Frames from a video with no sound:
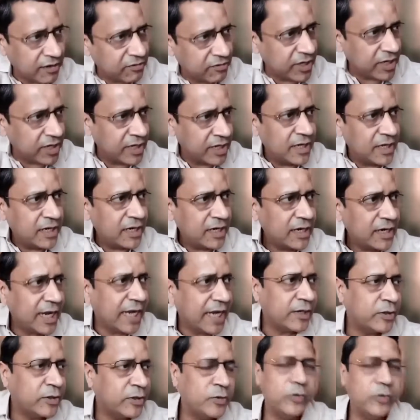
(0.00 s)
I would
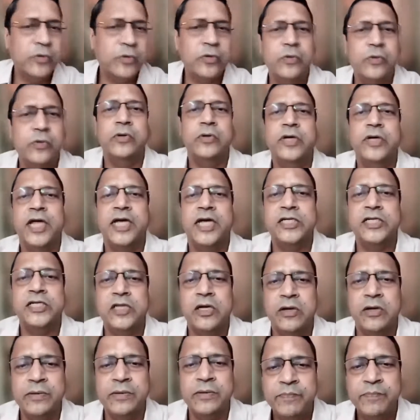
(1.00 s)
like to
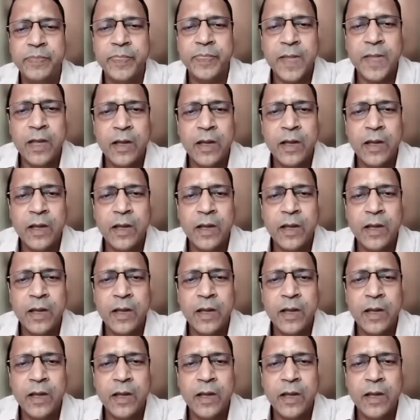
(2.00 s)
touch on.